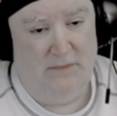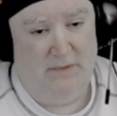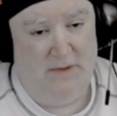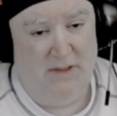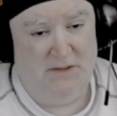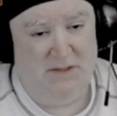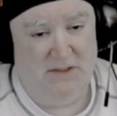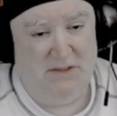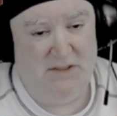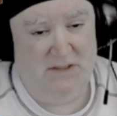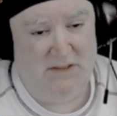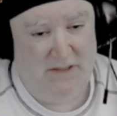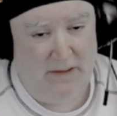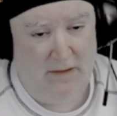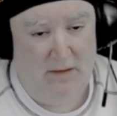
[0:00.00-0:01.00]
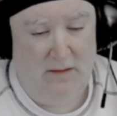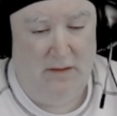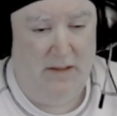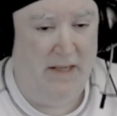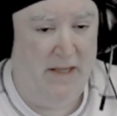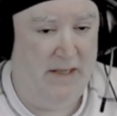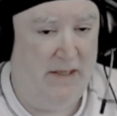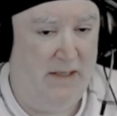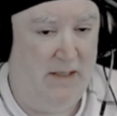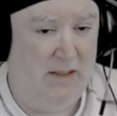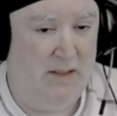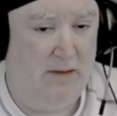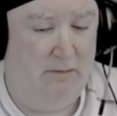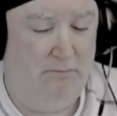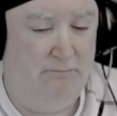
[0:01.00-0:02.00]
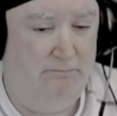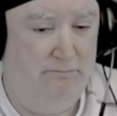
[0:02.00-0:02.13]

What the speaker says: This is still a